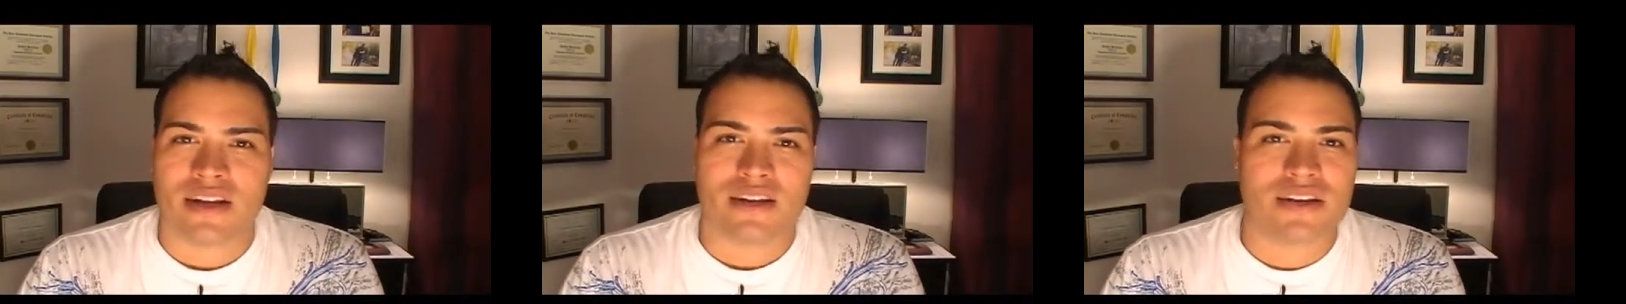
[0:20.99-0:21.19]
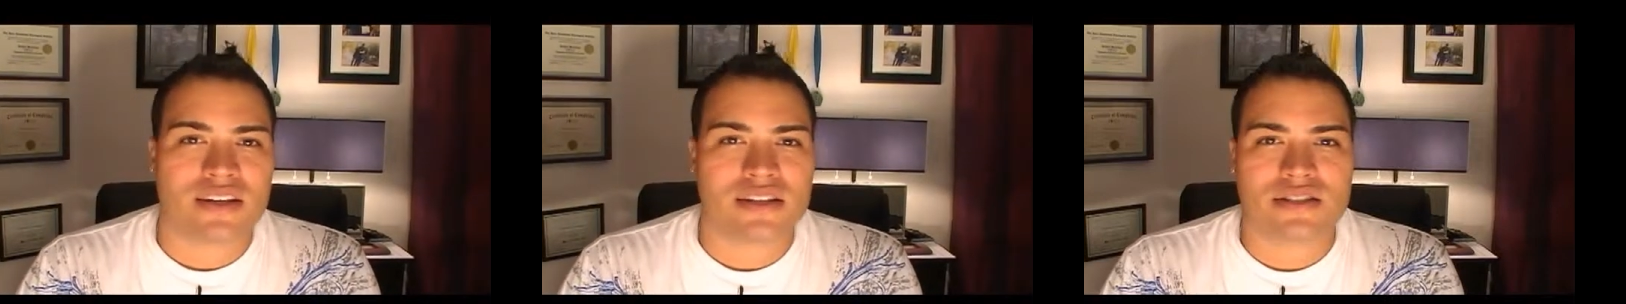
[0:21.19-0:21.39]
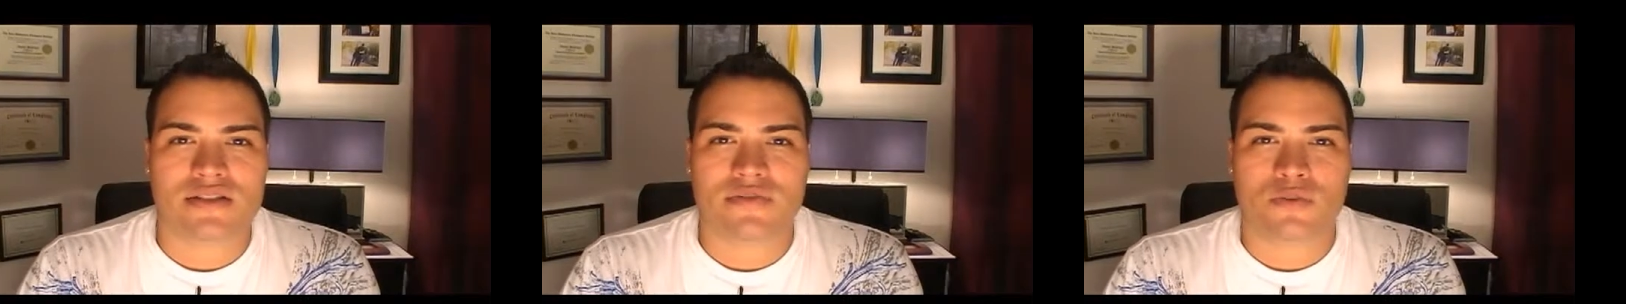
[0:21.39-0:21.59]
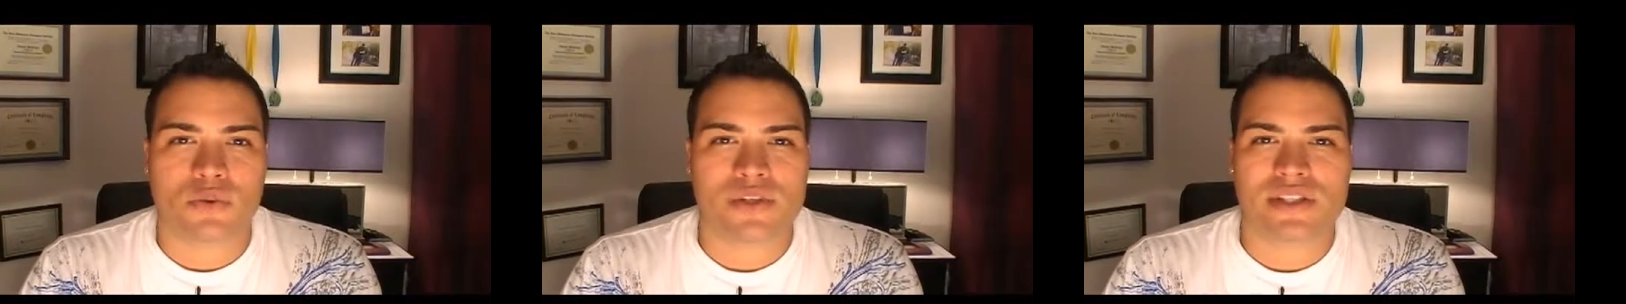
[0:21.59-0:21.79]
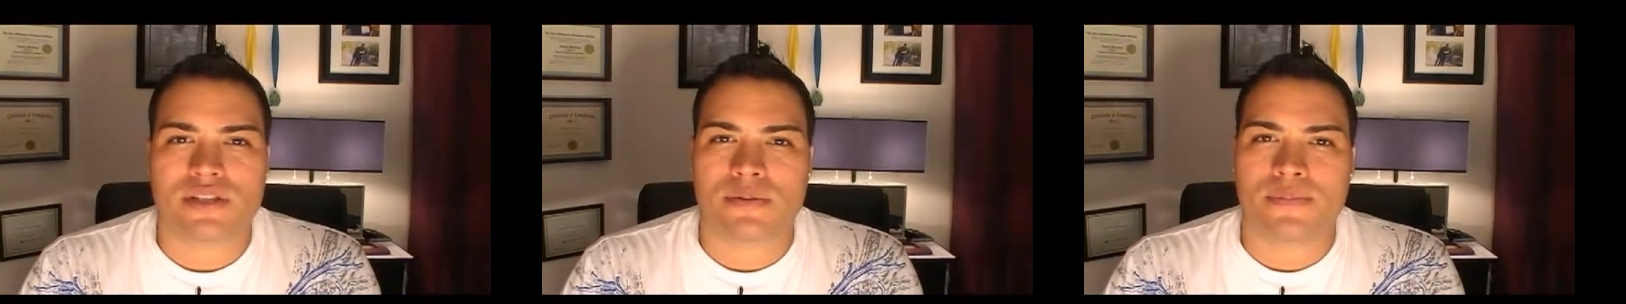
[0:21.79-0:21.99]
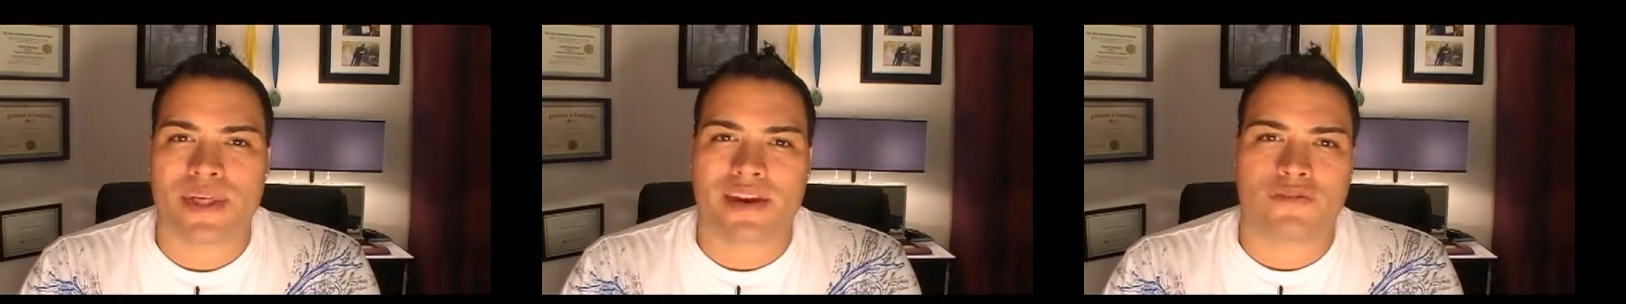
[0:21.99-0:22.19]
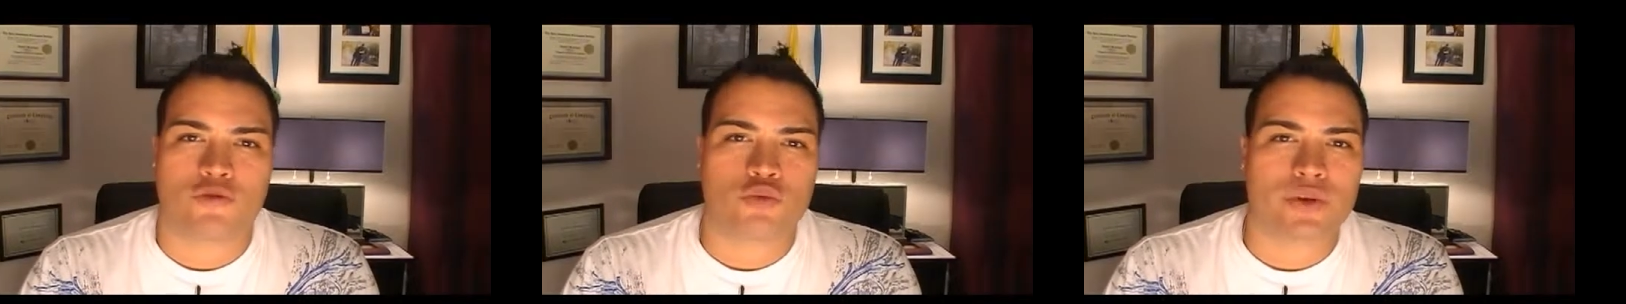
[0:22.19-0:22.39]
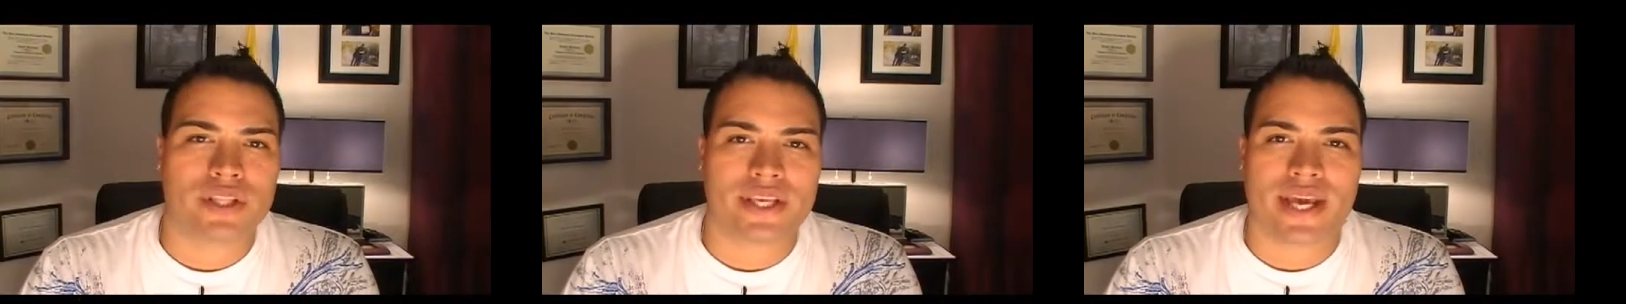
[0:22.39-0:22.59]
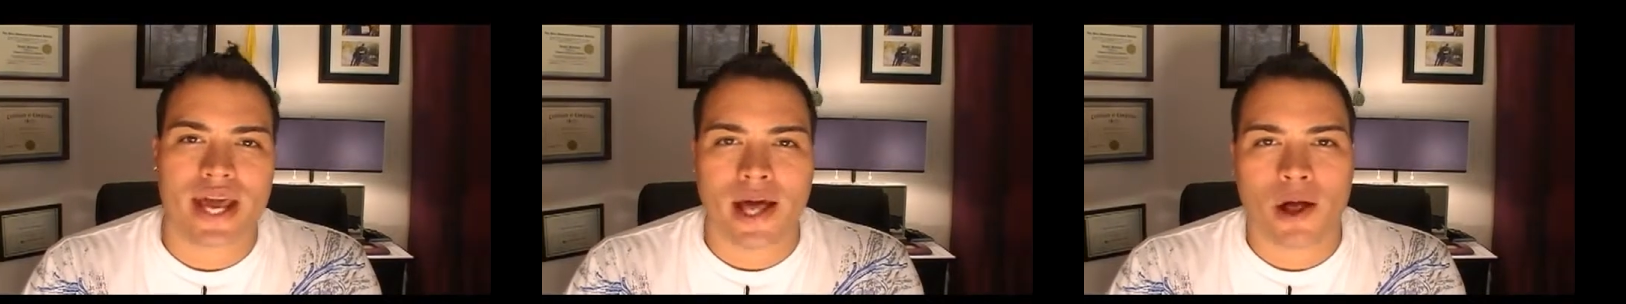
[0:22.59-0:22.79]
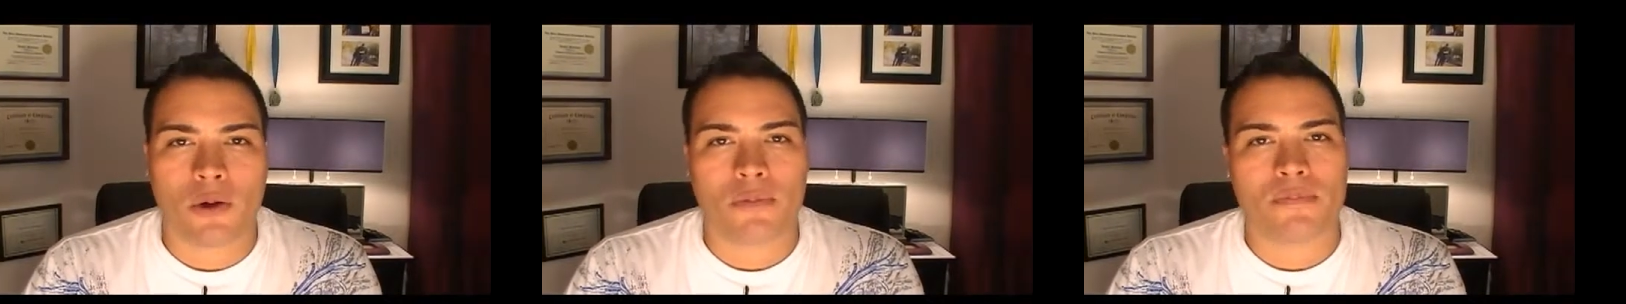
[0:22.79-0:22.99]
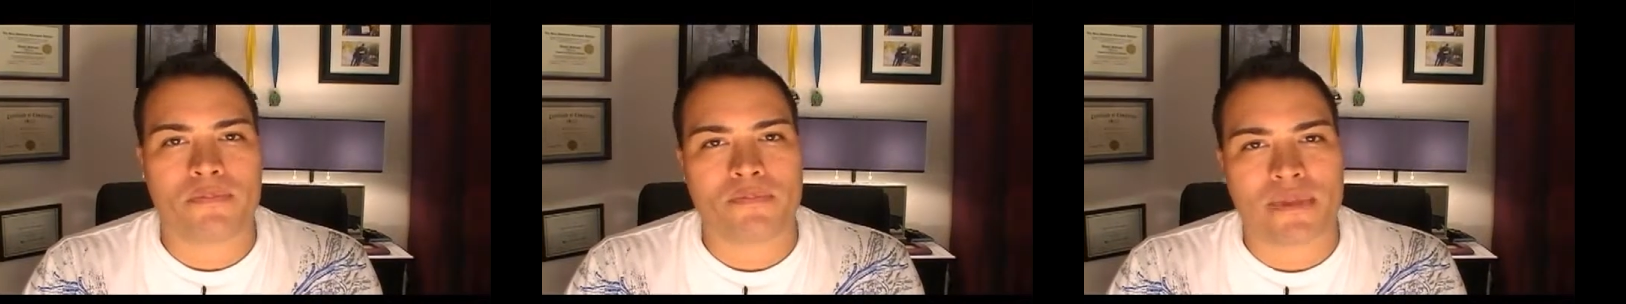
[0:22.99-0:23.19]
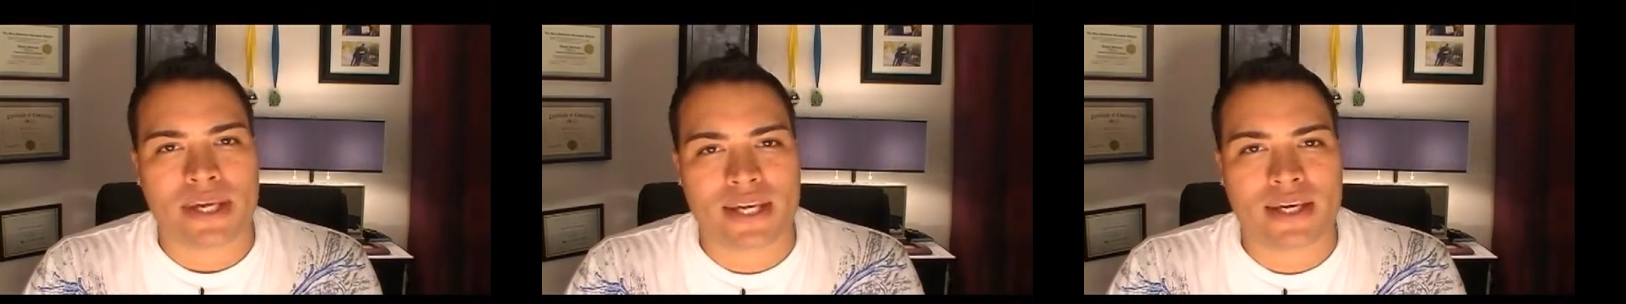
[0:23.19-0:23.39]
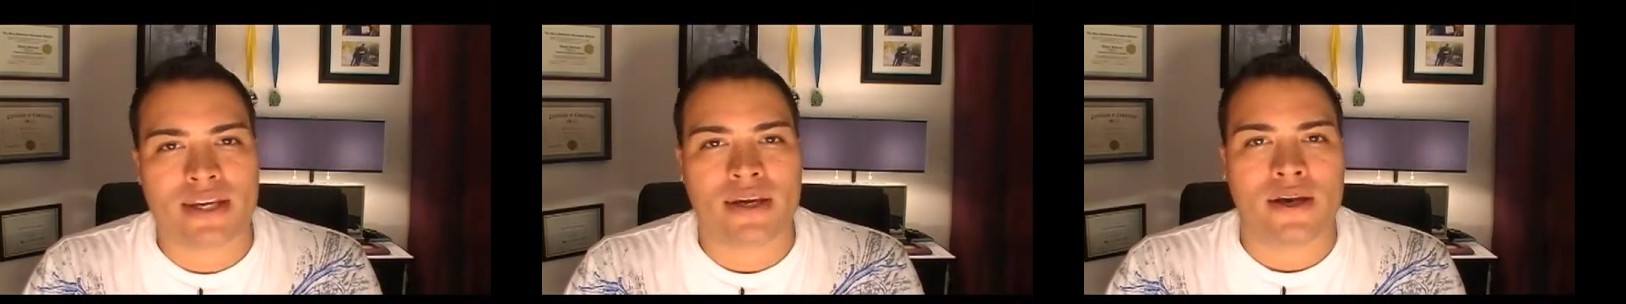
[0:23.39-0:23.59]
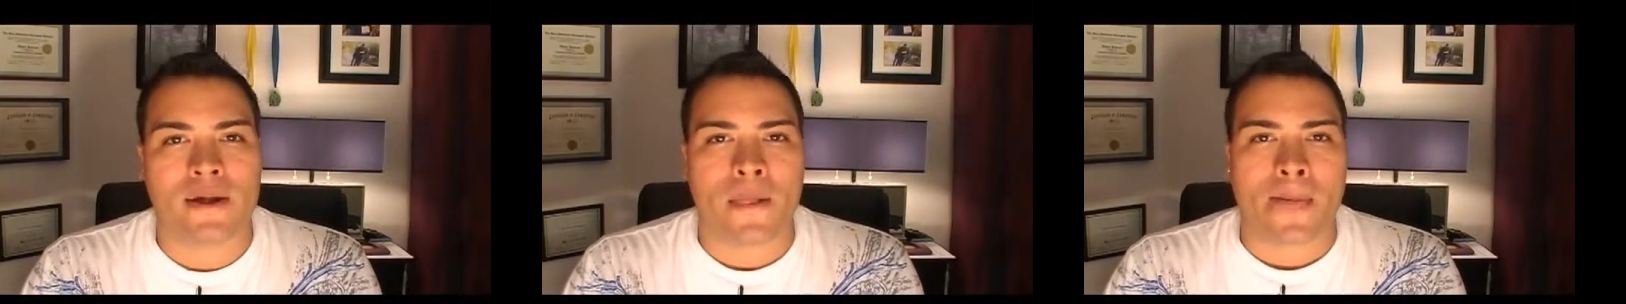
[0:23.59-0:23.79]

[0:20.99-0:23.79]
nuggets of wisdom that have really helped me